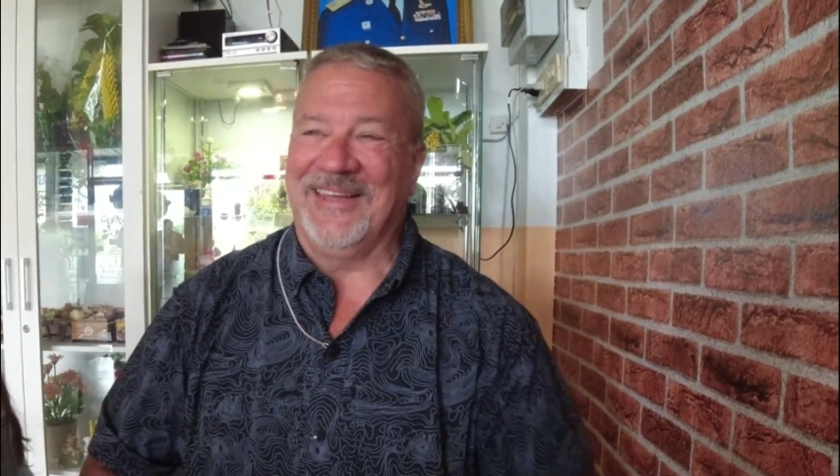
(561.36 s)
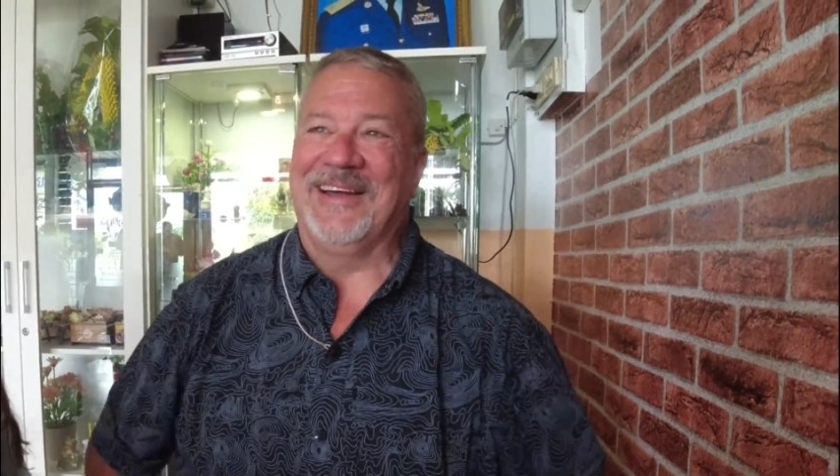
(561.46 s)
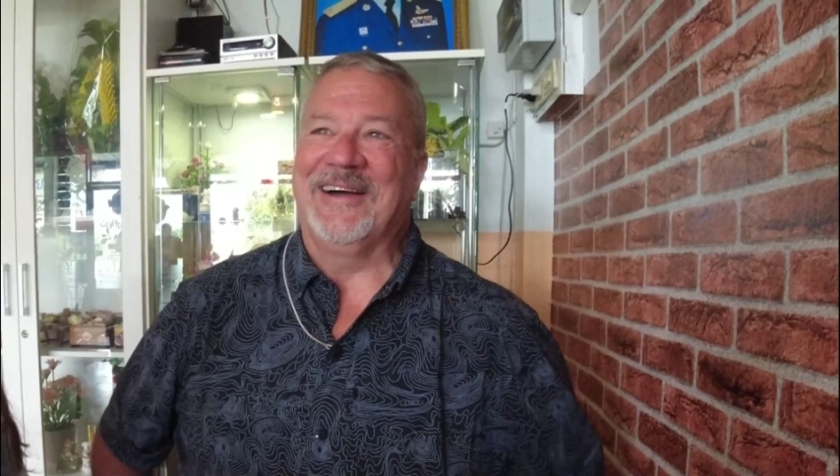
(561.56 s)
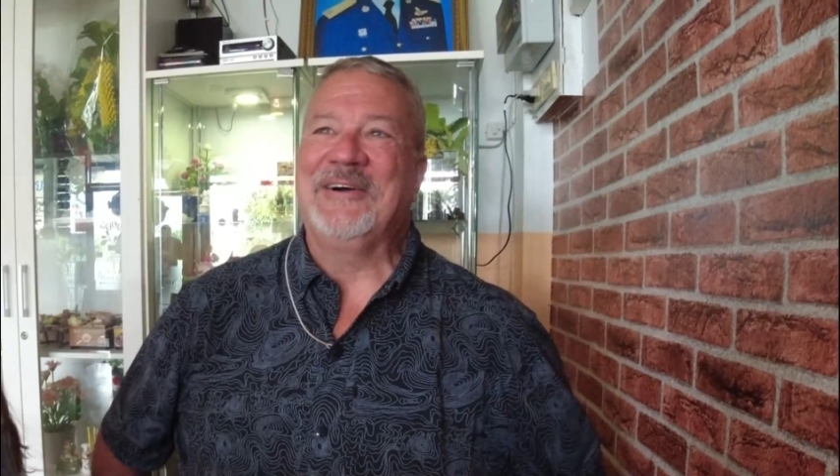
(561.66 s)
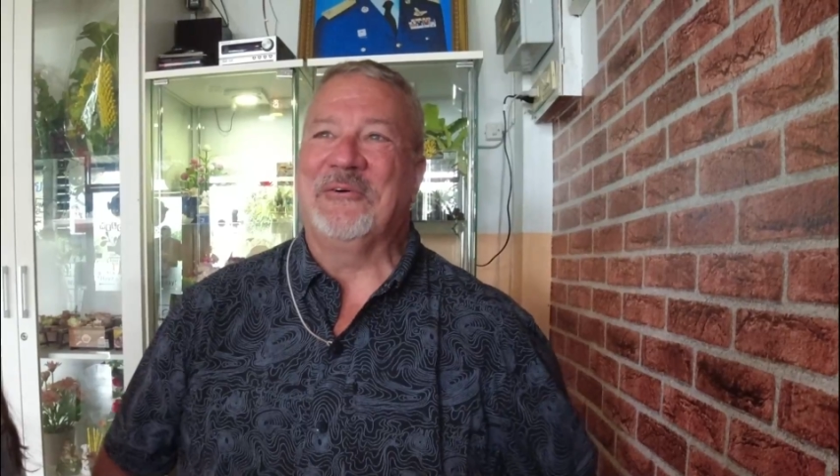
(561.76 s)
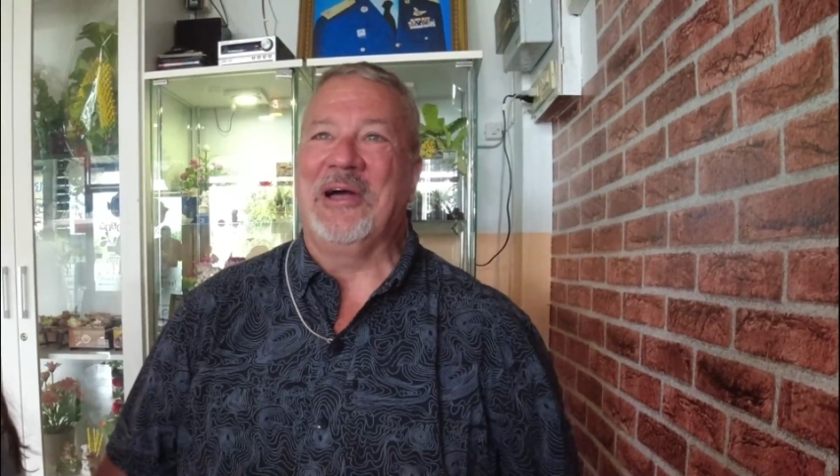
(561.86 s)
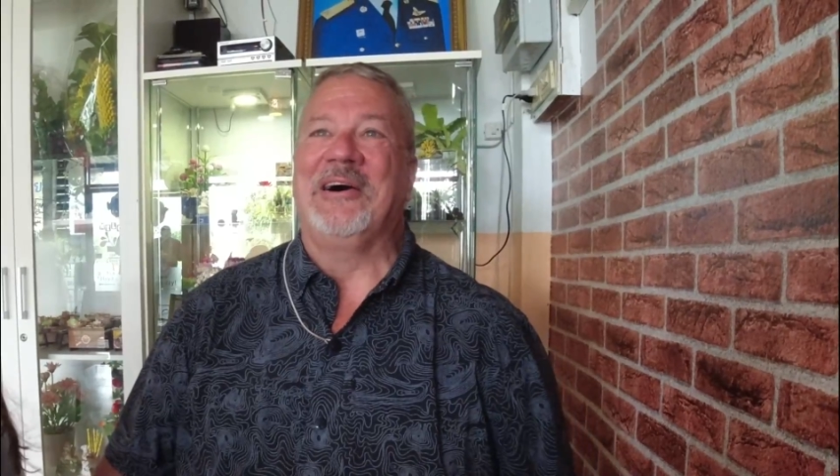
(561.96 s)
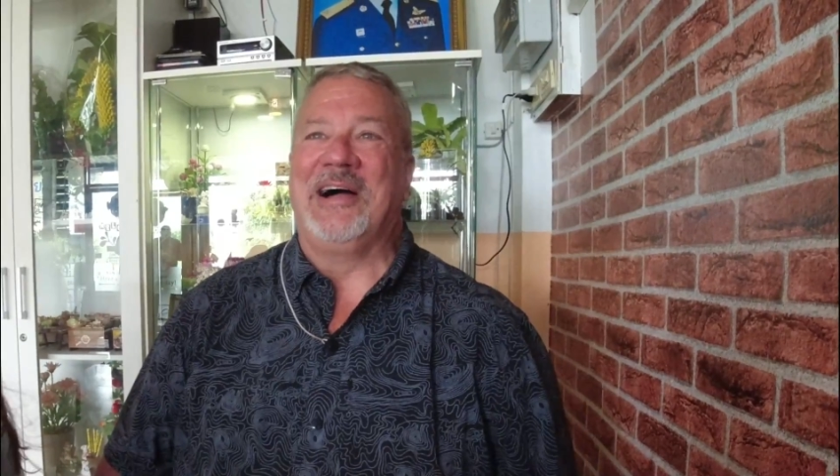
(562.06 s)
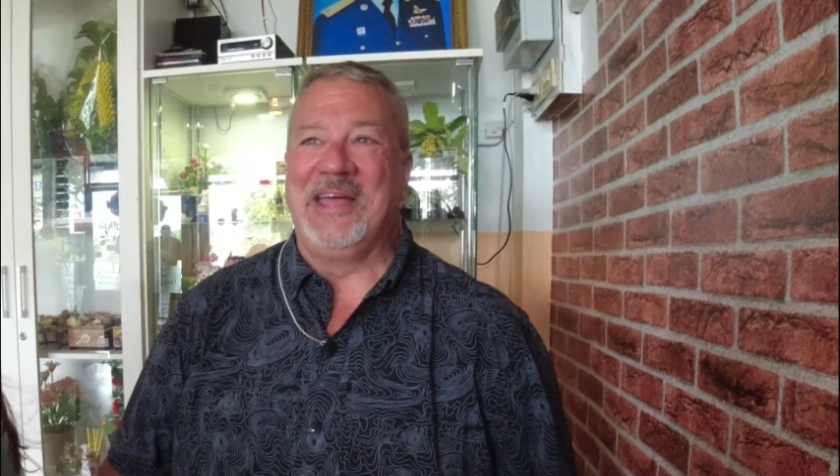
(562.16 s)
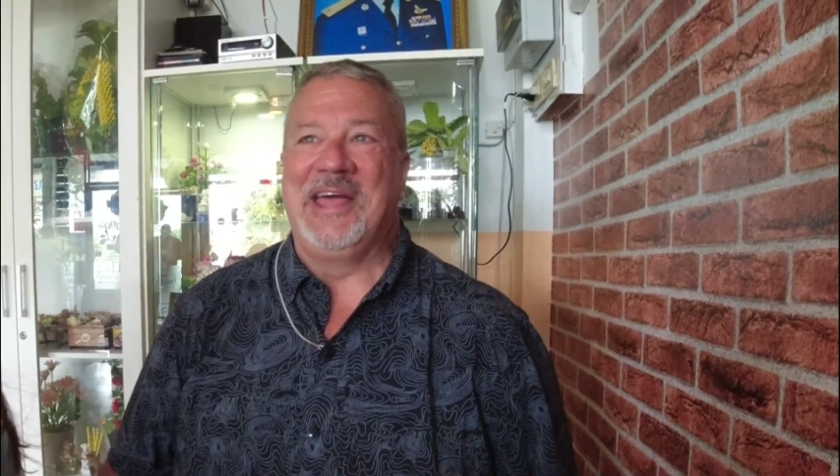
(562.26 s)
Yeah,
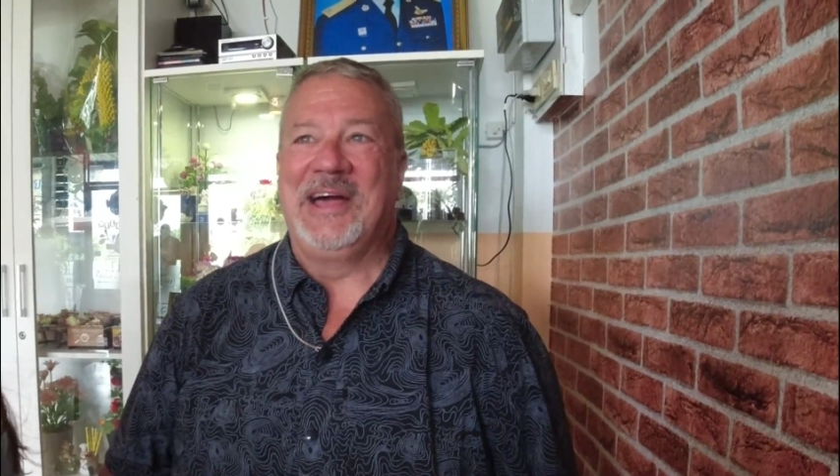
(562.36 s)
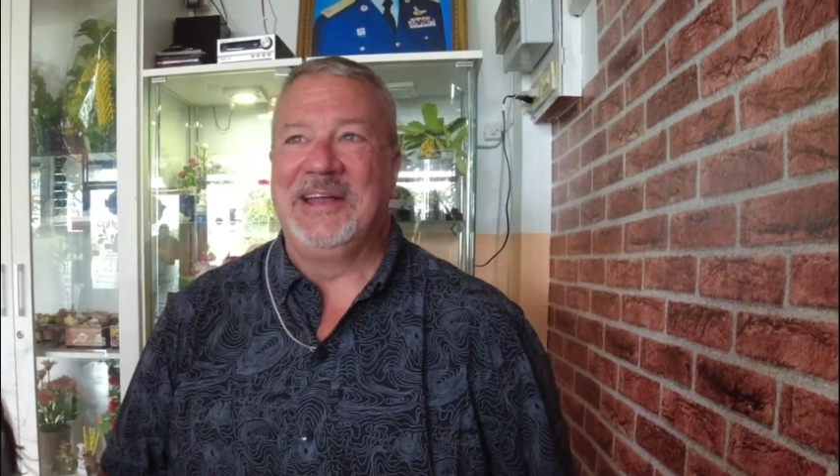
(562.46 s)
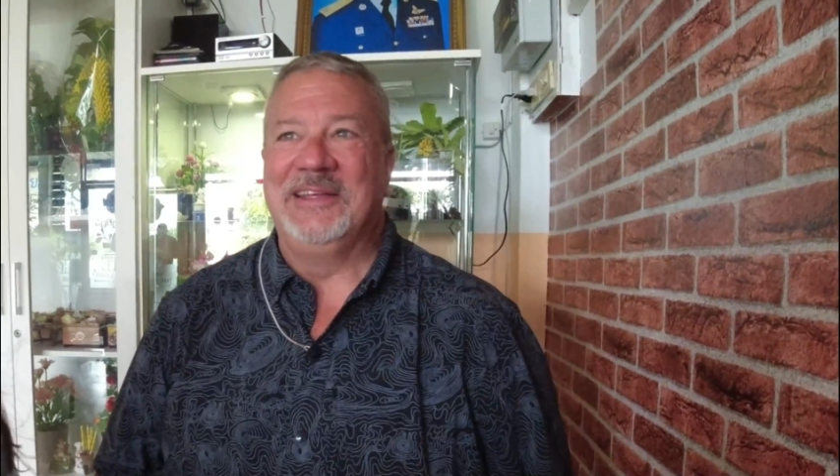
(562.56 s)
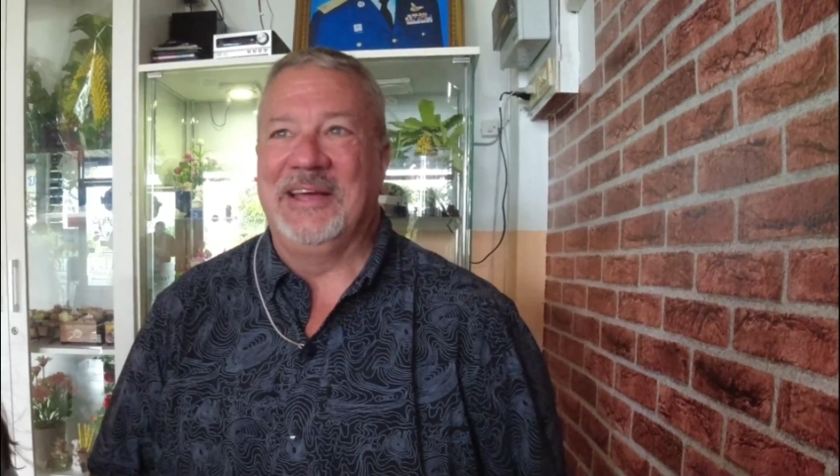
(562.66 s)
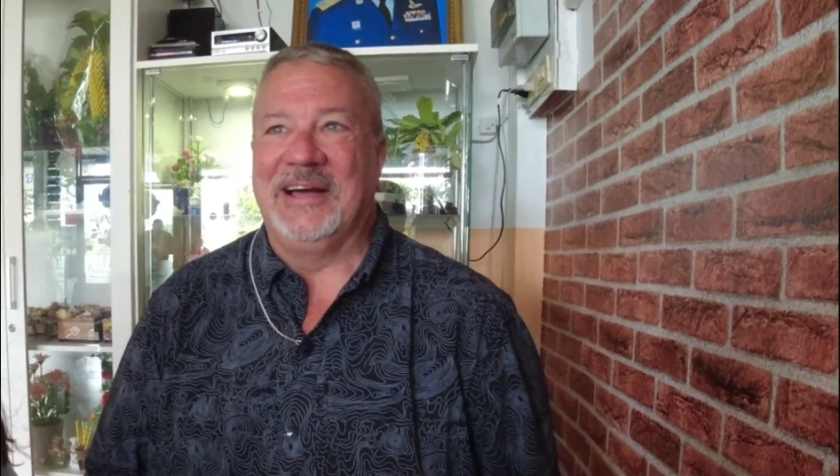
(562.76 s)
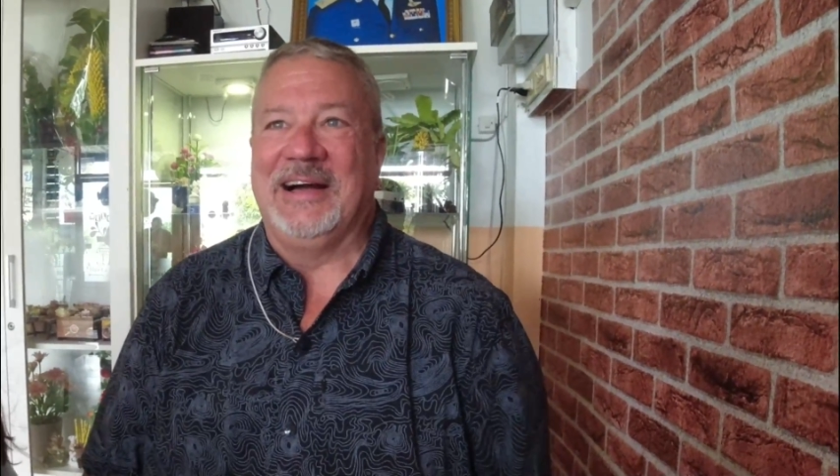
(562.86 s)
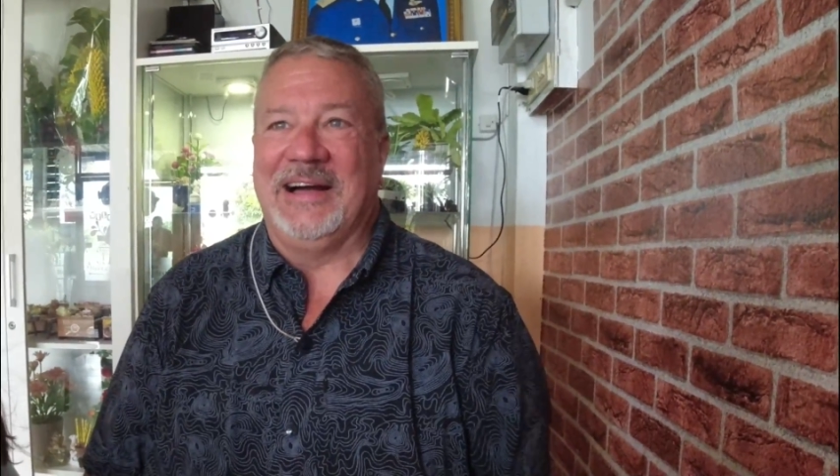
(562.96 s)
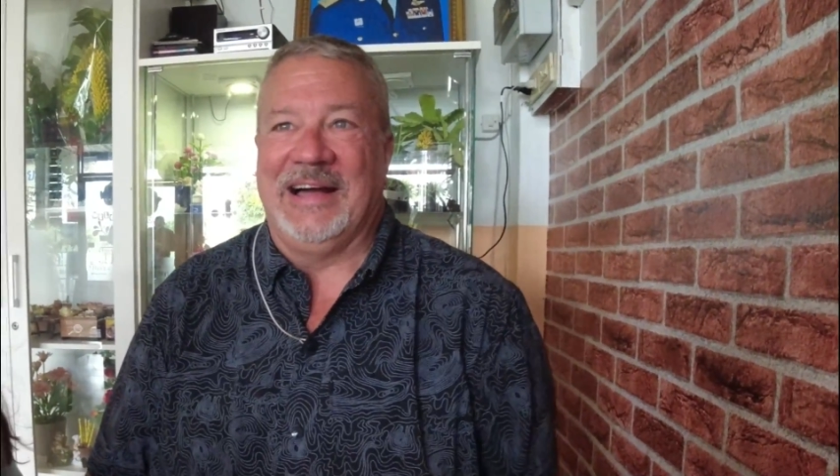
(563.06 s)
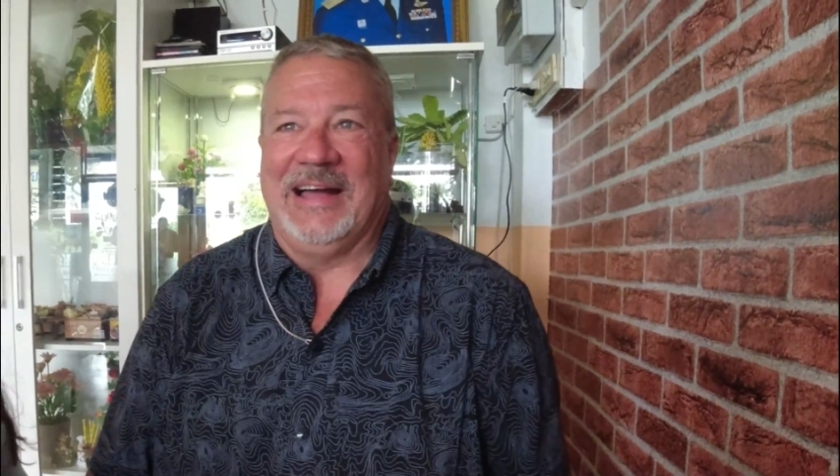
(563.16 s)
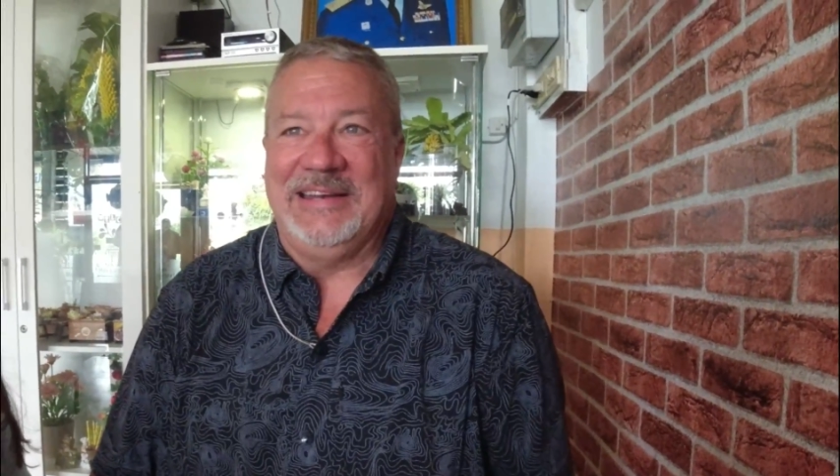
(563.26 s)
well,
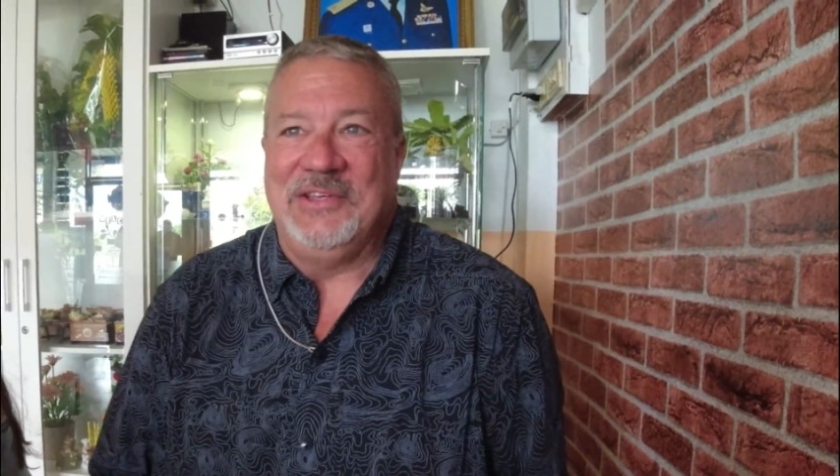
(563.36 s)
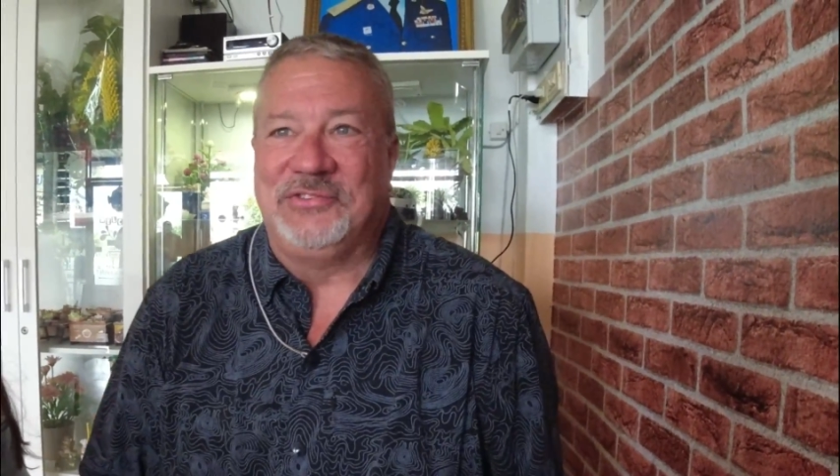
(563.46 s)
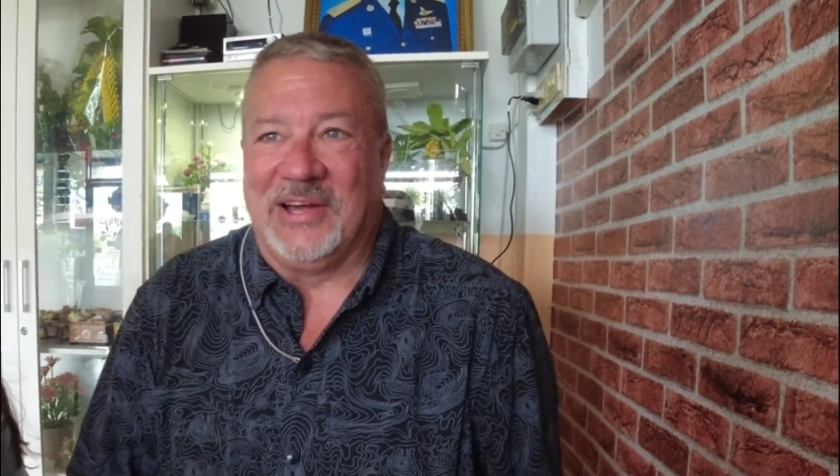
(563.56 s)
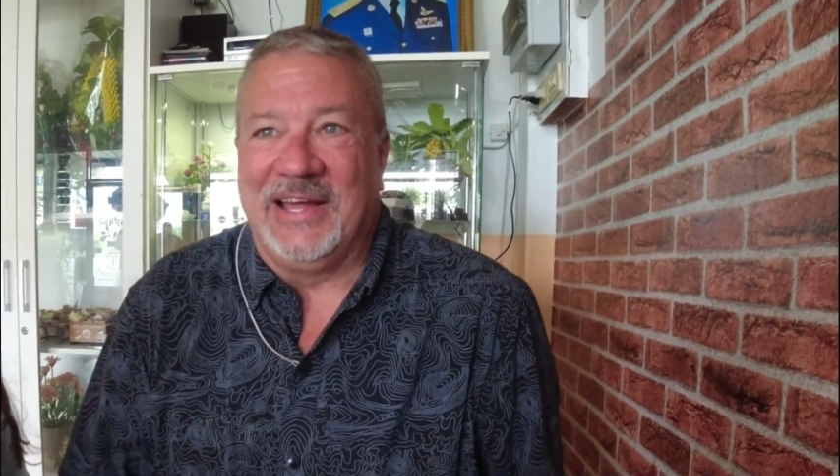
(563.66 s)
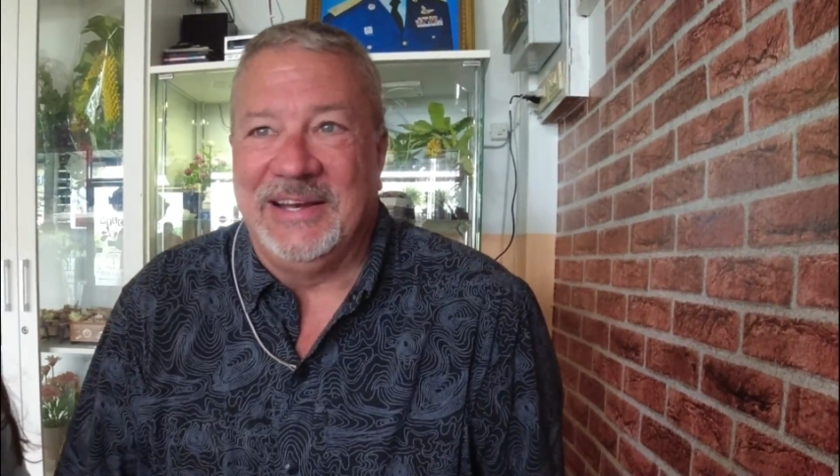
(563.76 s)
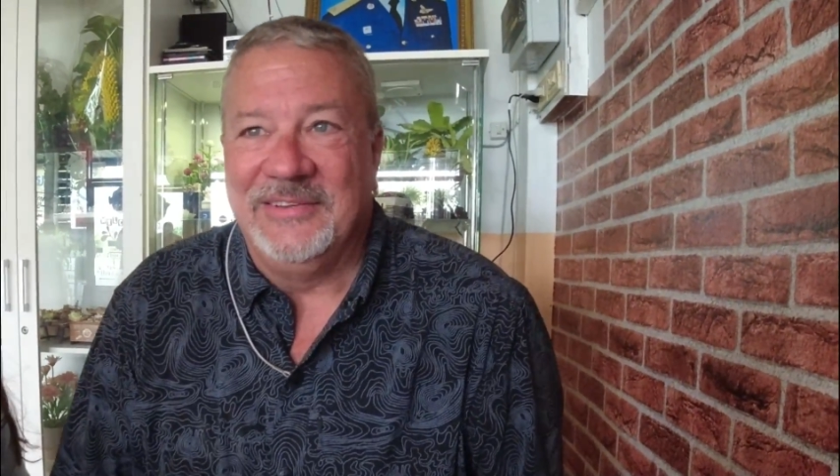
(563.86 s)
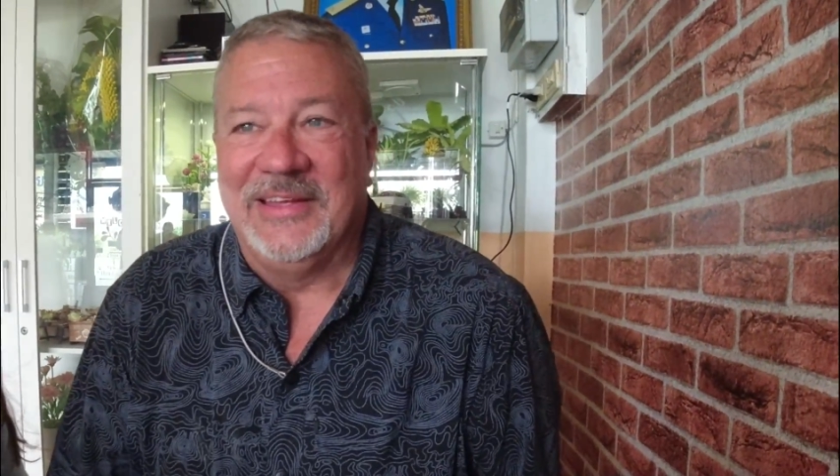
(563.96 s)
I decided